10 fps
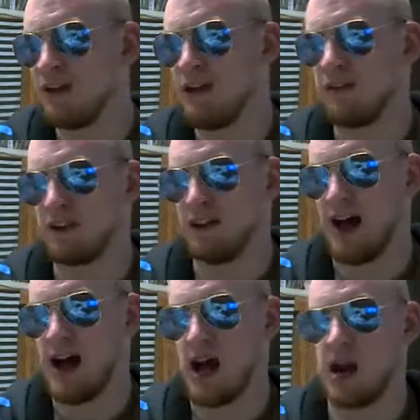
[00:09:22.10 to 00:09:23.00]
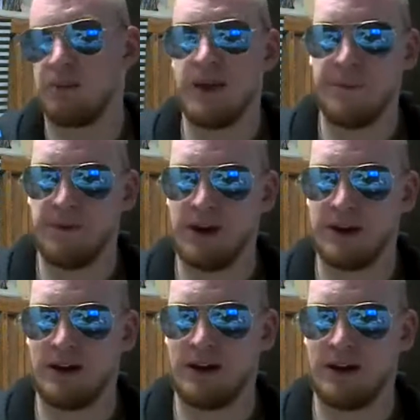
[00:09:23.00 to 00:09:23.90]
if a lot of people
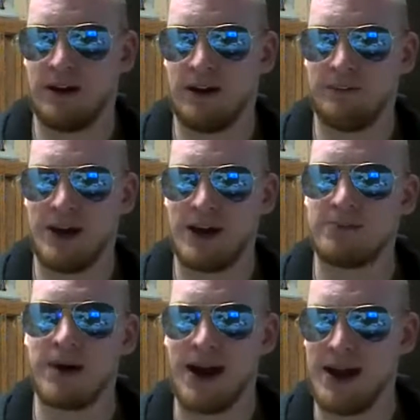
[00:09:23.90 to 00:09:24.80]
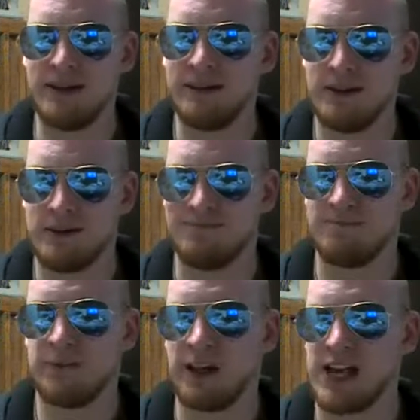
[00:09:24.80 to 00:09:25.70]
end up not buying the
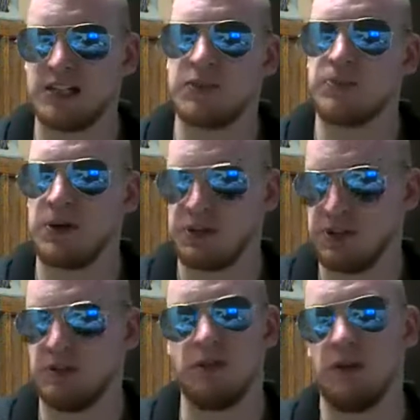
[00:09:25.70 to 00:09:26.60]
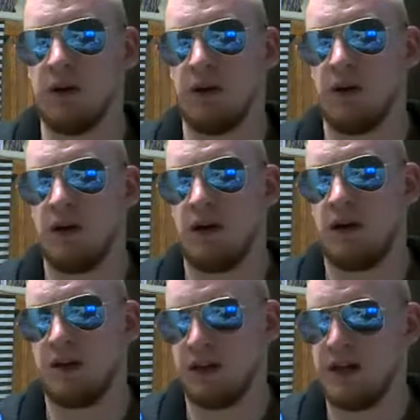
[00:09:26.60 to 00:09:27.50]
Last of Us Part 2, then
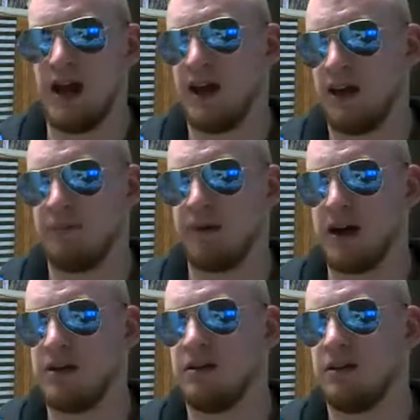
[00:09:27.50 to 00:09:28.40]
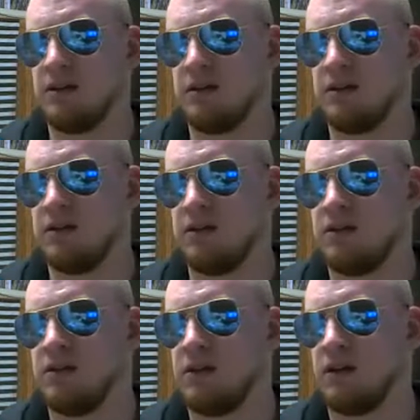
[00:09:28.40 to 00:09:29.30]
yeah, it might
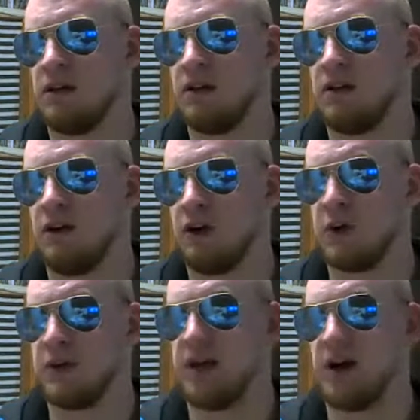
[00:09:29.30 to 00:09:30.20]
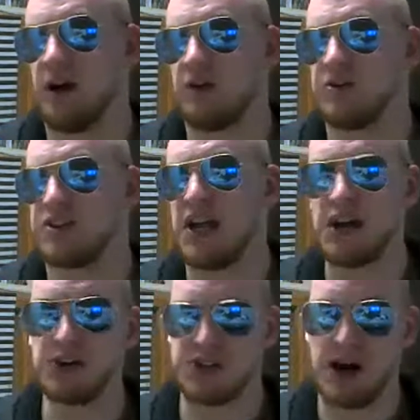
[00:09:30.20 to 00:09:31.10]
hurt their
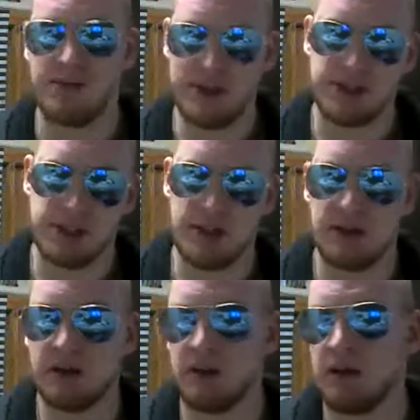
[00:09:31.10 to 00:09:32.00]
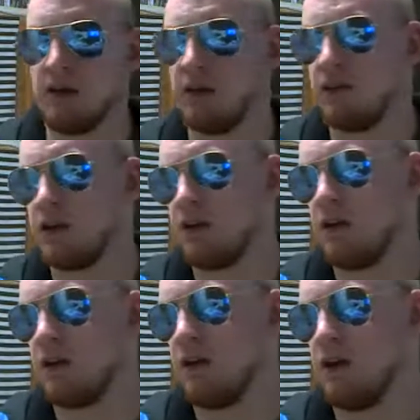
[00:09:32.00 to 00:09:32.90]
sales, obviously.
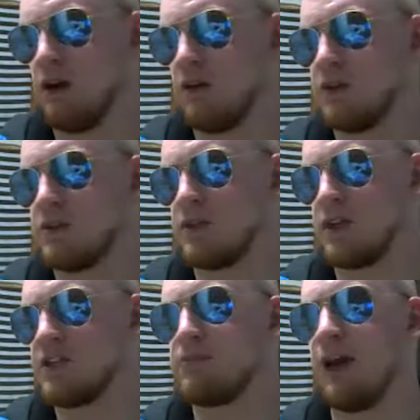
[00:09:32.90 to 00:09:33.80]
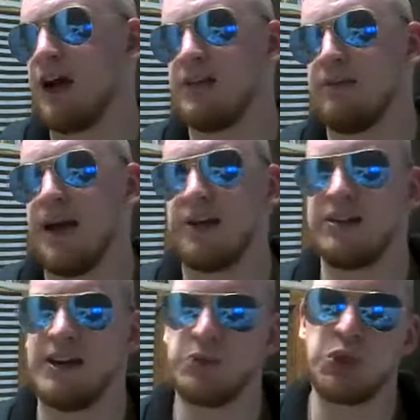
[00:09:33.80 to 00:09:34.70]
It's like supply and demand
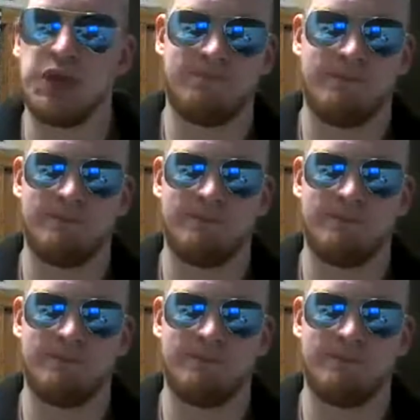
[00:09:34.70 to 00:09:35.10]
type shit.